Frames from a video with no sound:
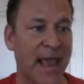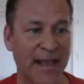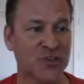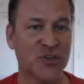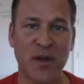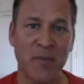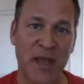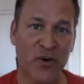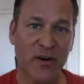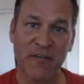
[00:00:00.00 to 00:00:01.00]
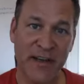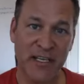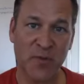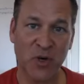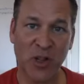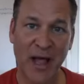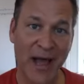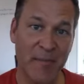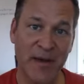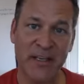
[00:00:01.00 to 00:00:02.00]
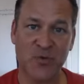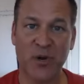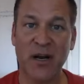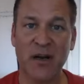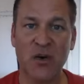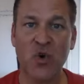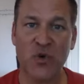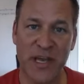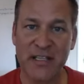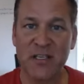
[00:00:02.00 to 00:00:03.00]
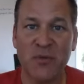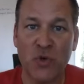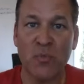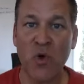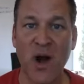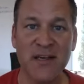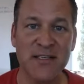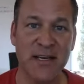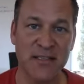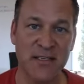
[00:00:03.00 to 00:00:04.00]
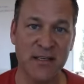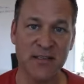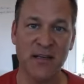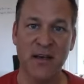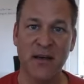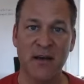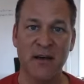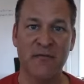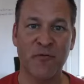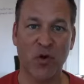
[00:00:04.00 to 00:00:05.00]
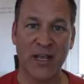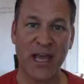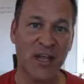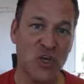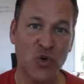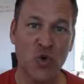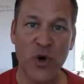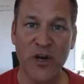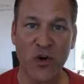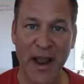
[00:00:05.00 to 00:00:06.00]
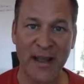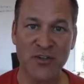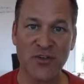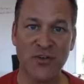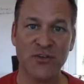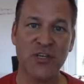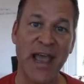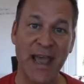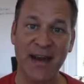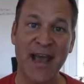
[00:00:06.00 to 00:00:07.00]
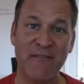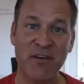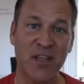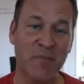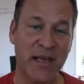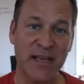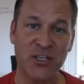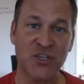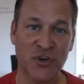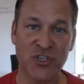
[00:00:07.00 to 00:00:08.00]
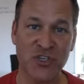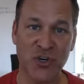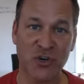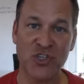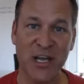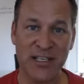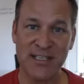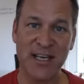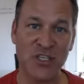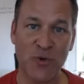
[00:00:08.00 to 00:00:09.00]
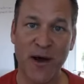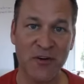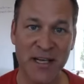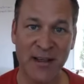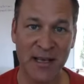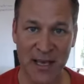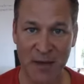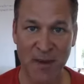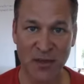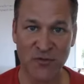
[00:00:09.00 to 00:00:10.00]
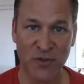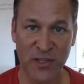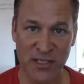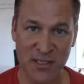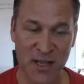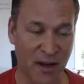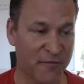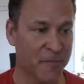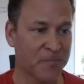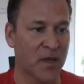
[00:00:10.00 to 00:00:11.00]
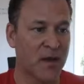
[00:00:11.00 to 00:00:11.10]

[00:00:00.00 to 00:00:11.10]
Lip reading: answer them here in a Facebook Live because we're gonna create some new processes for getting you quicker answers and having them easier to search and send you out daily emails for this stuff.